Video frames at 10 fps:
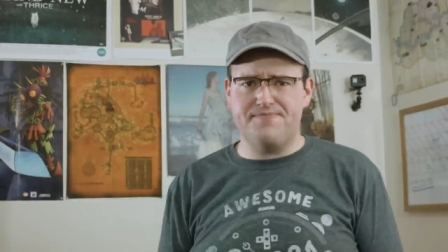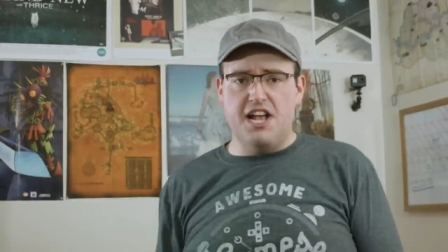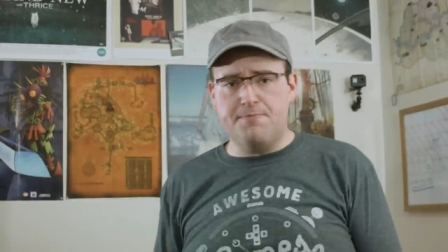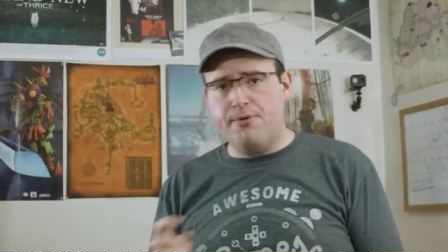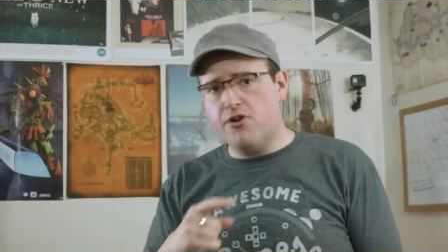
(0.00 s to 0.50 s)

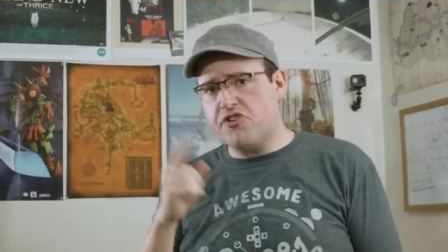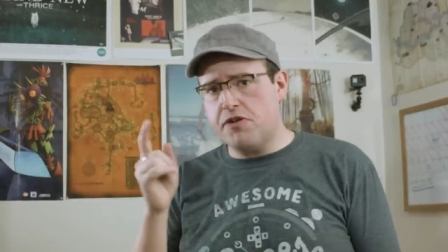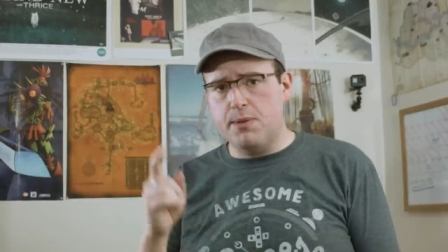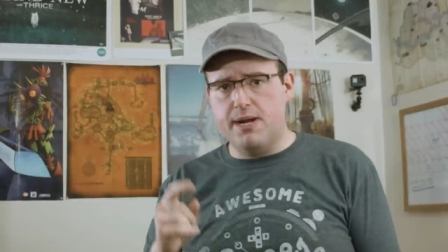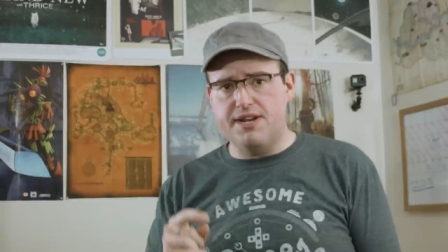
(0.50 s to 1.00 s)
As a partially
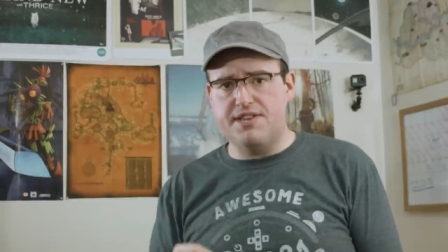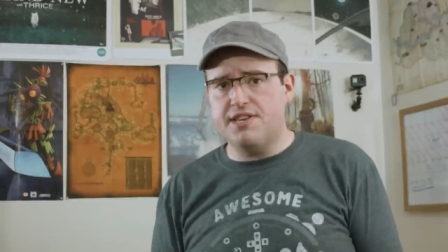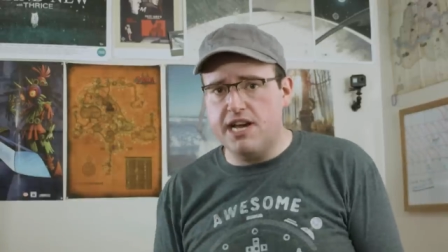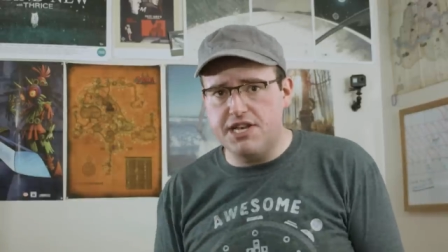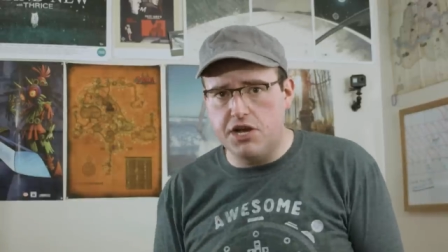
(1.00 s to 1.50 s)
related
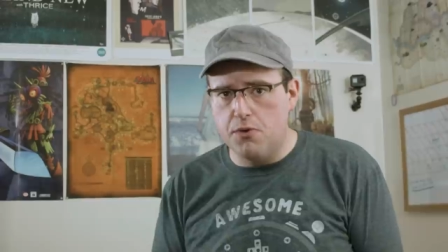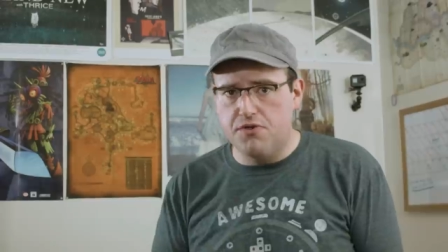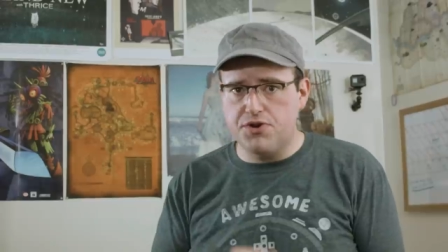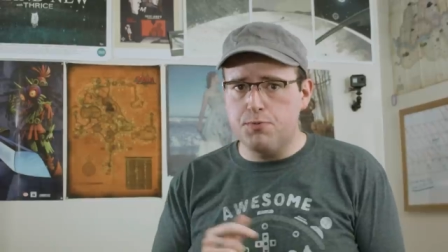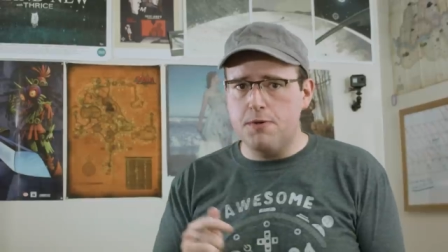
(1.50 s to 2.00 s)
side note,
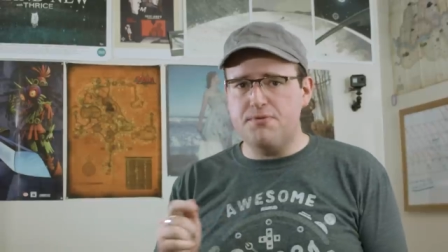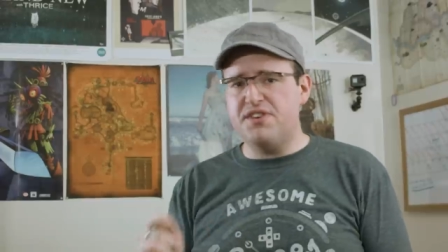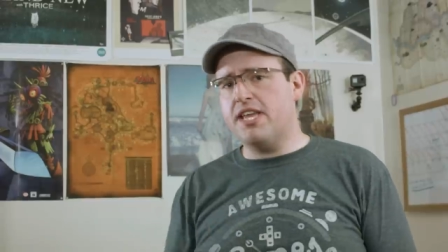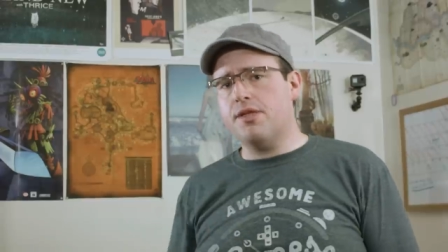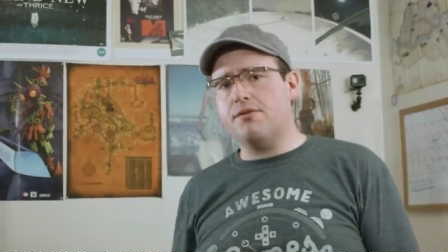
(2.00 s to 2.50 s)
there's one
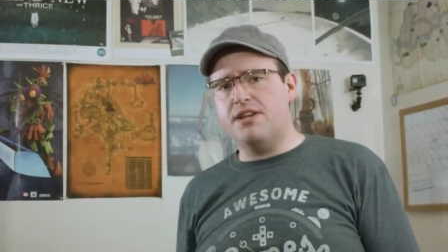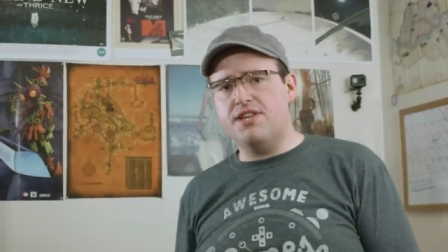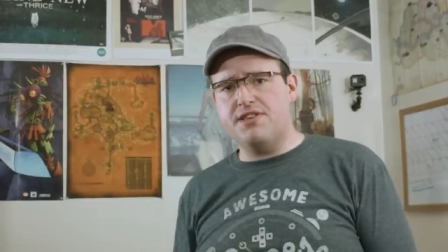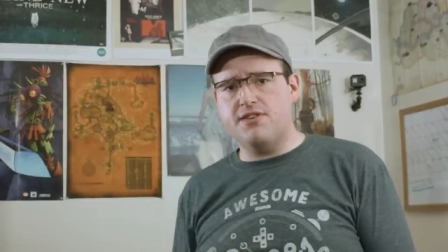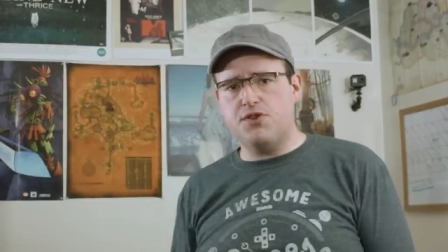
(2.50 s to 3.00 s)
particular
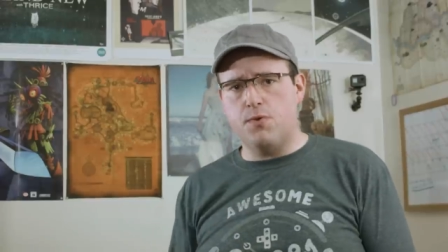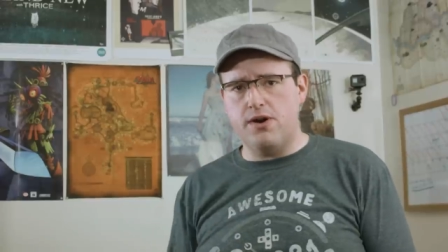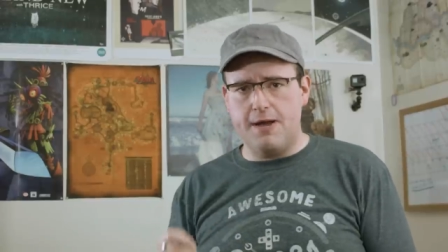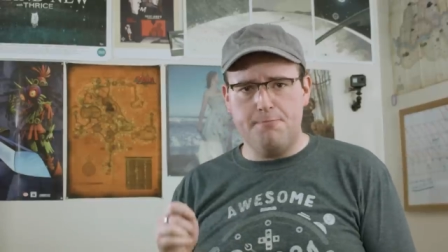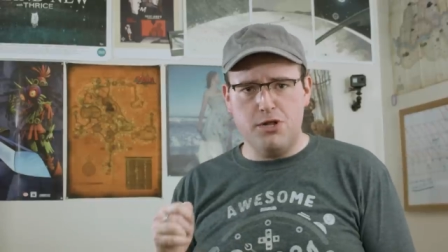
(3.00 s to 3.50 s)
instance
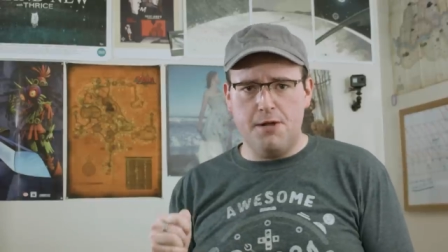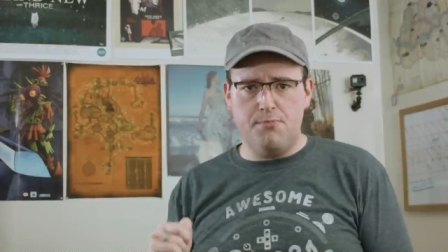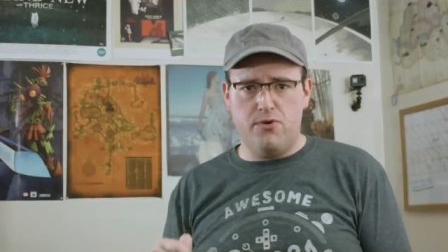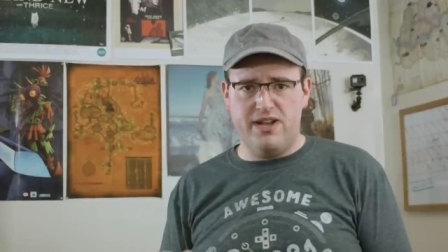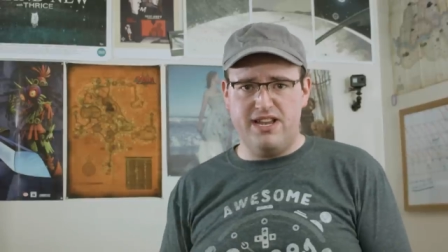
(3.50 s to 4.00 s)
where a plot
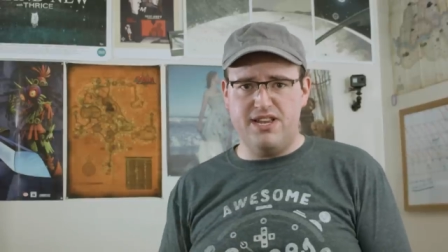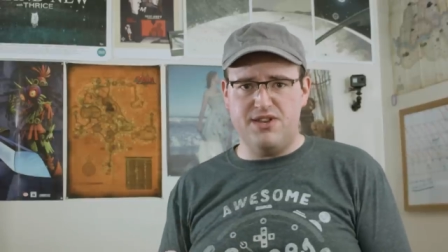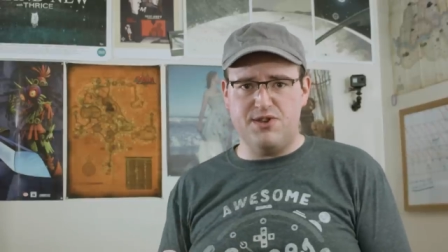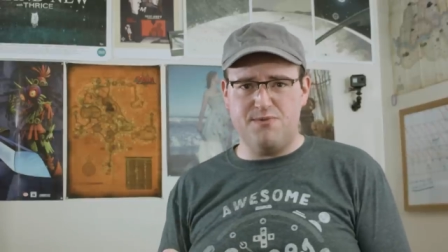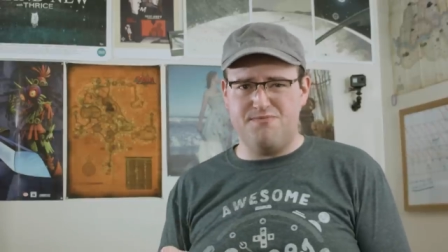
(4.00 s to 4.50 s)
point
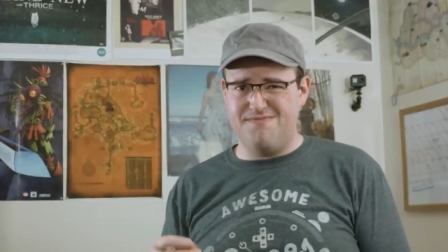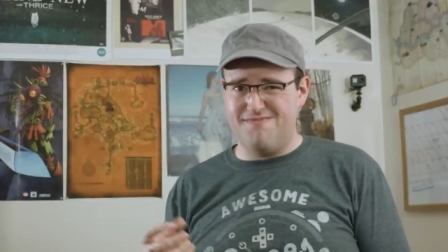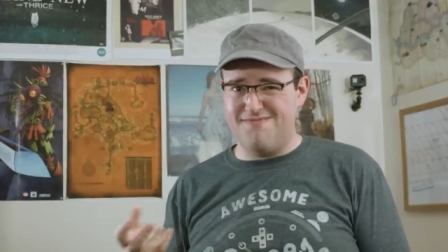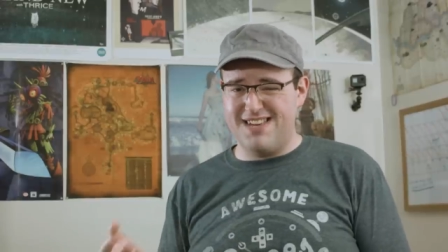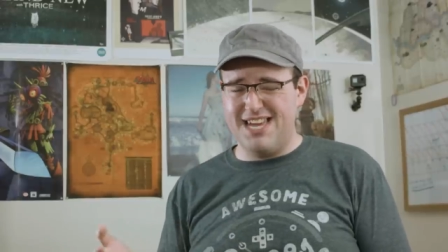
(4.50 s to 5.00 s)
is
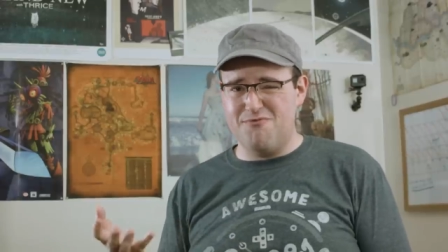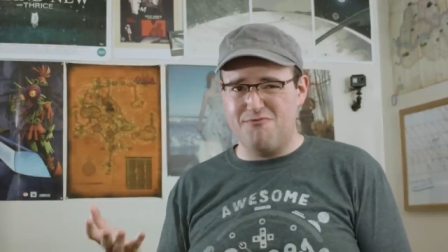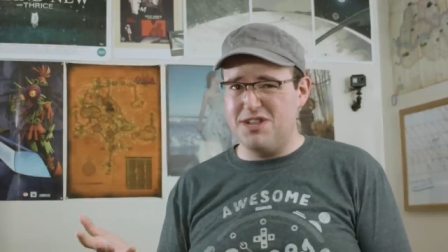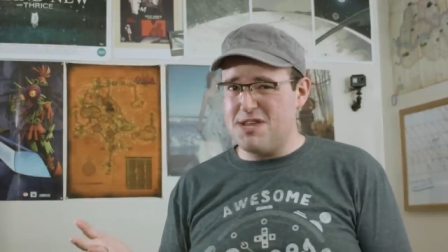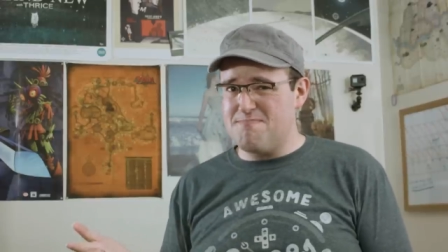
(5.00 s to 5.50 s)
kind of
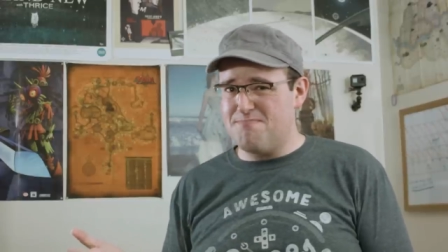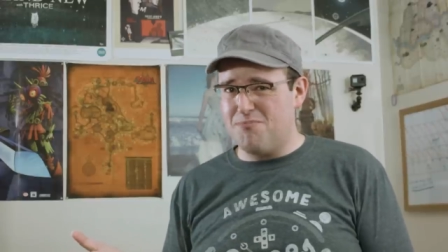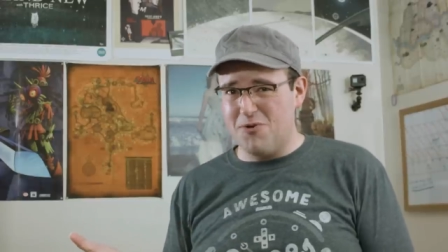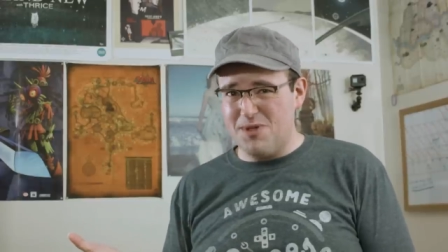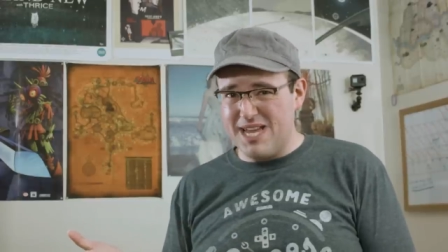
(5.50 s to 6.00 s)
really
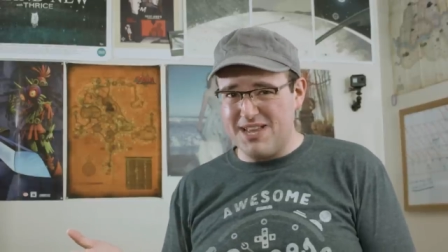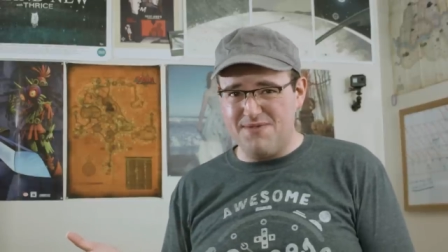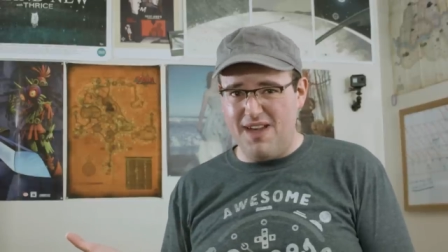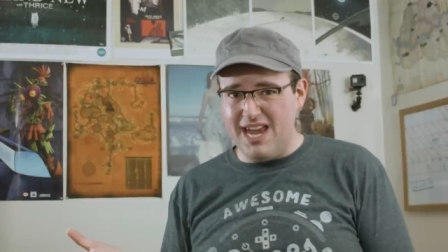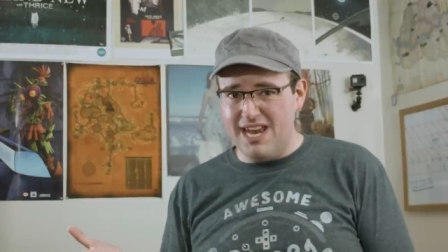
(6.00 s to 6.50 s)
poorly
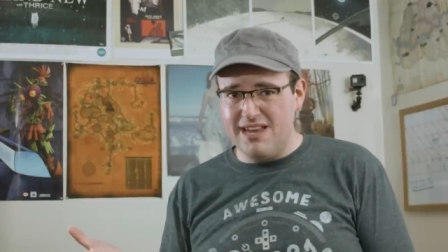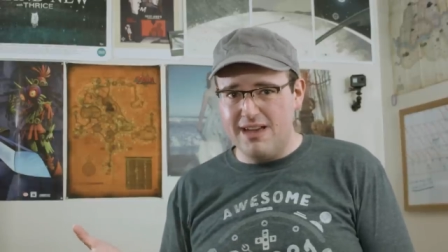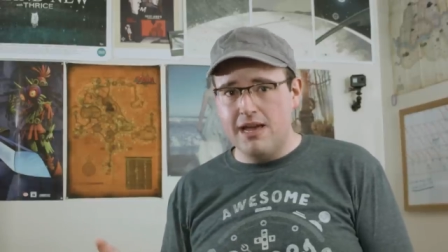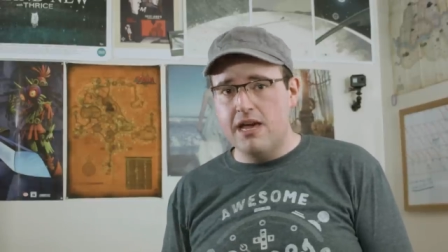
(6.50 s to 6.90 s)
conveyed.